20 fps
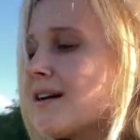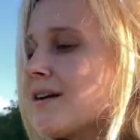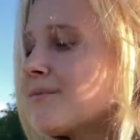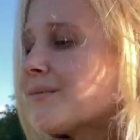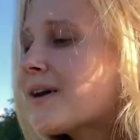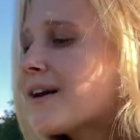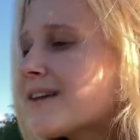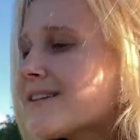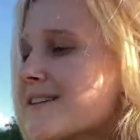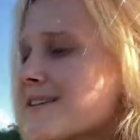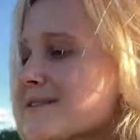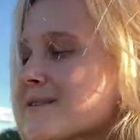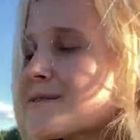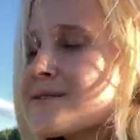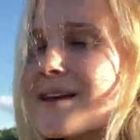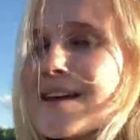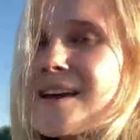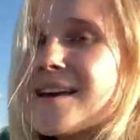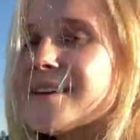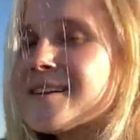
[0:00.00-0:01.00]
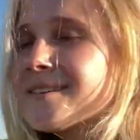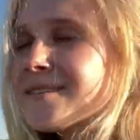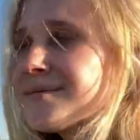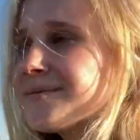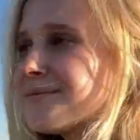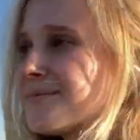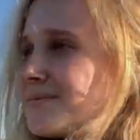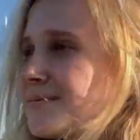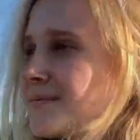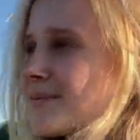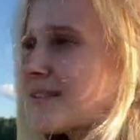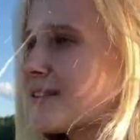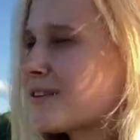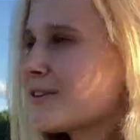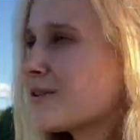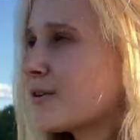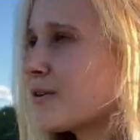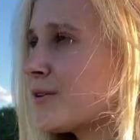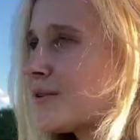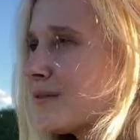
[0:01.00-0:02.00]
but it's okay you
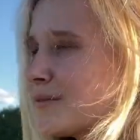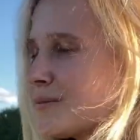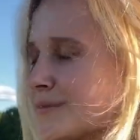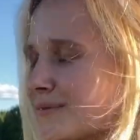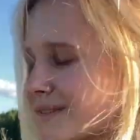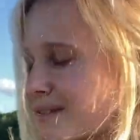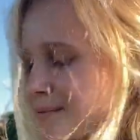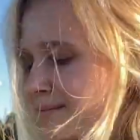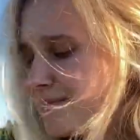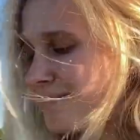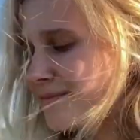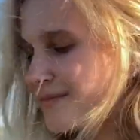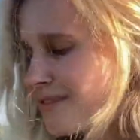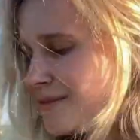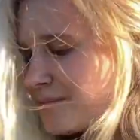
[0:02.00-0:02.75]
know some